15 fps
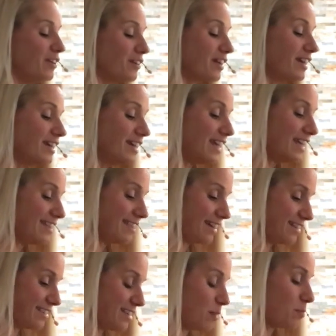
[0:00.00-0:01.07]
You're going to
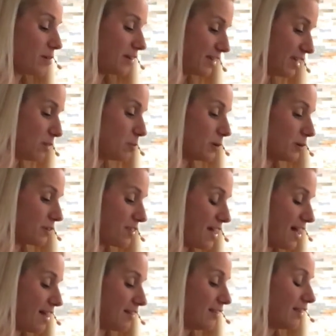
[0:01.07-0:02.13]
need that separate keyboard
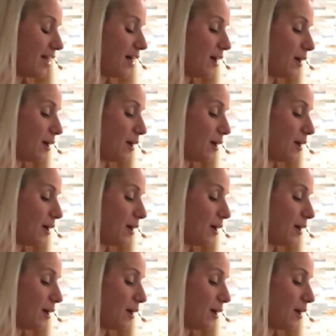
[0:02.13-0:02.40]
there.